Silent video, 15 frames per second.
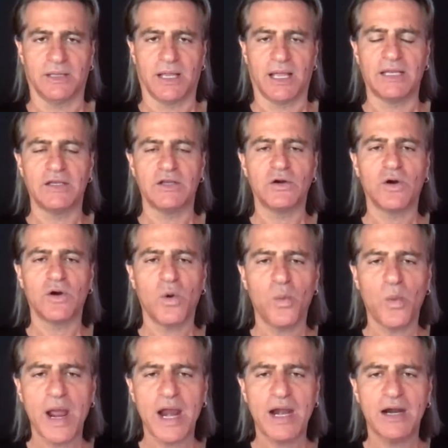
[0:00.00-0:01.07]
and you're
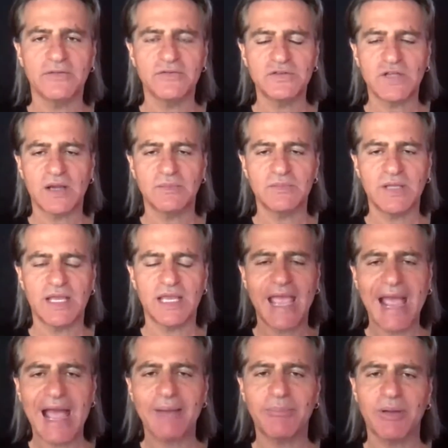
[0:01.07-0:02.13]
aware of something
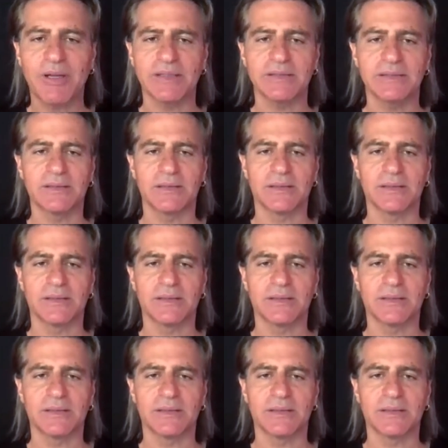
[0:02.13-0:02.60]
happened.